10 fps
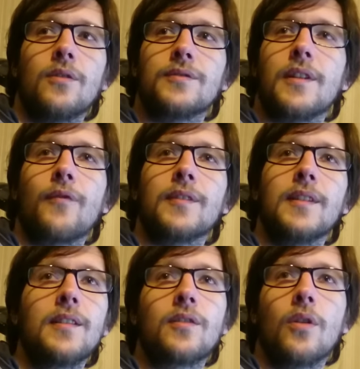on San
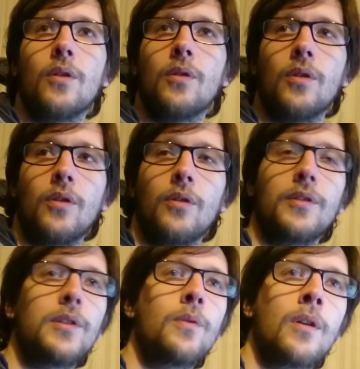Francisco or
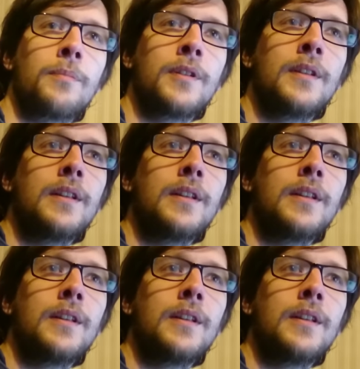Europe.